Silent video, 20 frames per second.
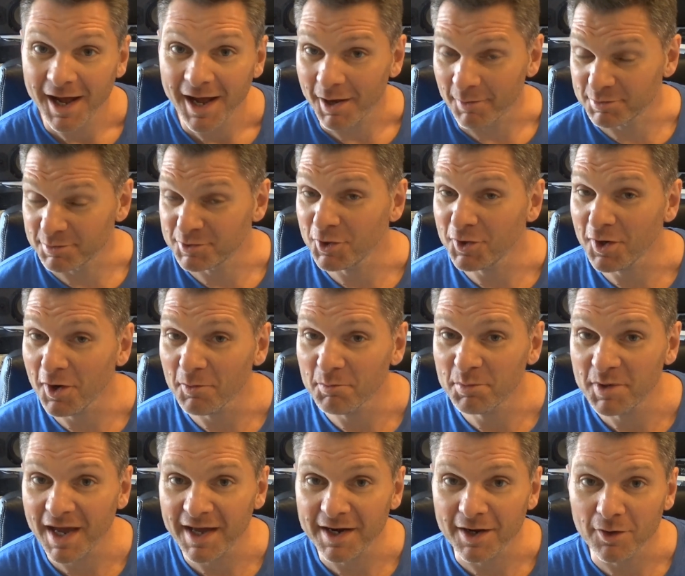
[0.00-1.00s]
I'll be doing it on
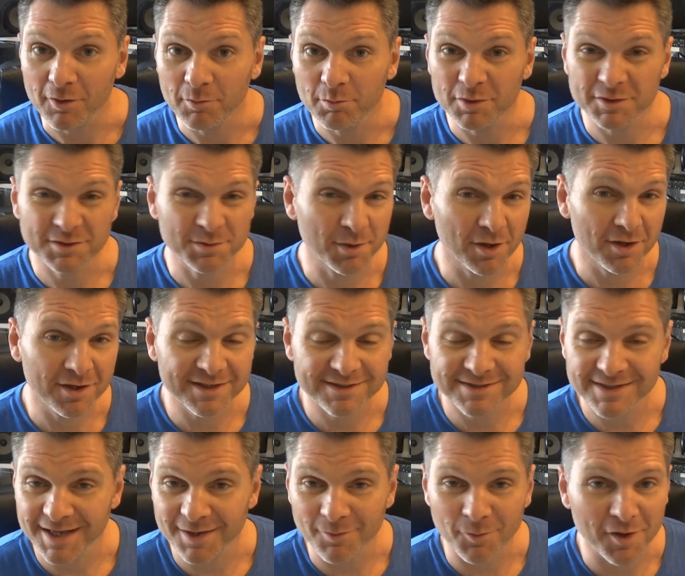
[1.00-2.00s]
piano, but to be
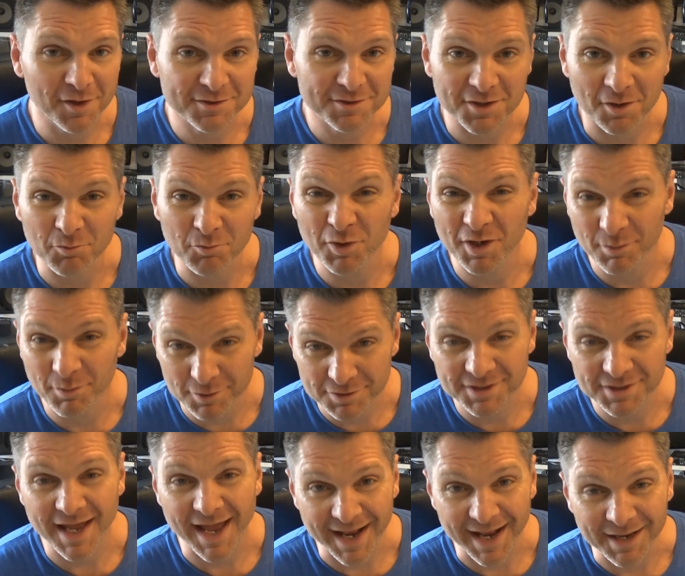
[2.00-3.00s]
honest, it works on pretty
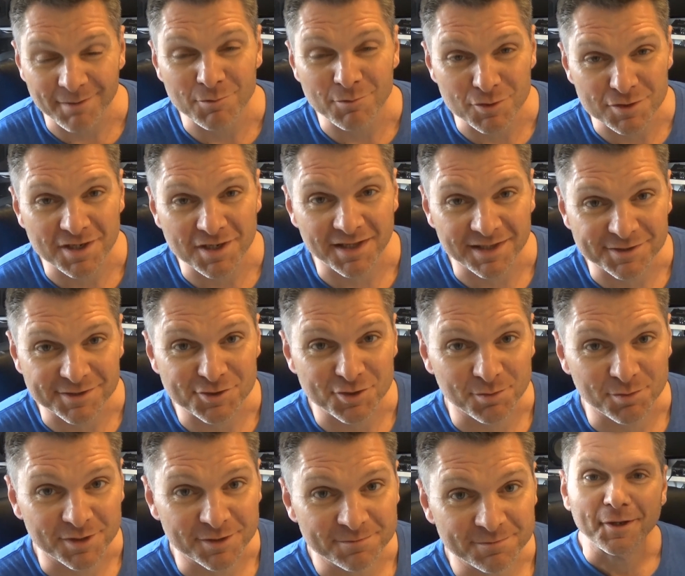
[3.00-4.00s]
much any musical
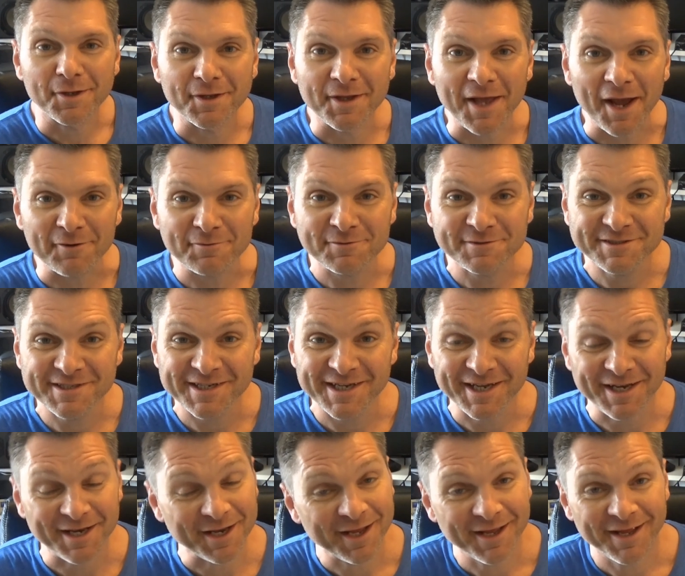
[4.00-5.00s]
instrument.
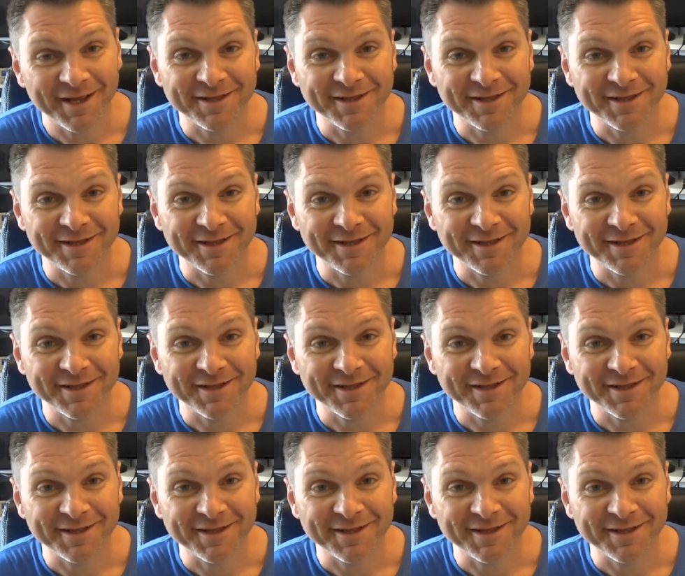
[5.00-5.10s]
Guaranteed.